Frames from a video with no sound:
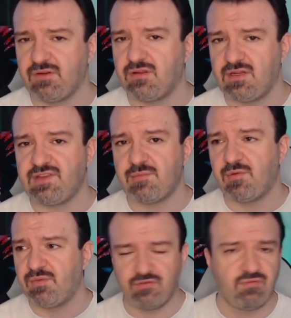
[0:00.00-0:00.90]
a very good
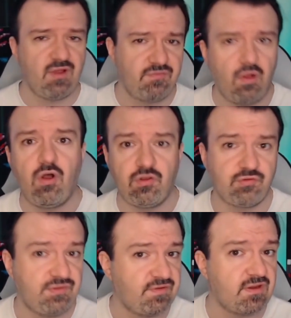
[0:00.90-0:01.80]
example because Redfall
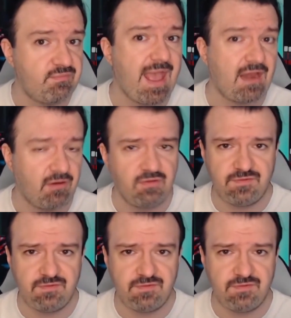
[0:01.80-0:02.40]
also is a very bad,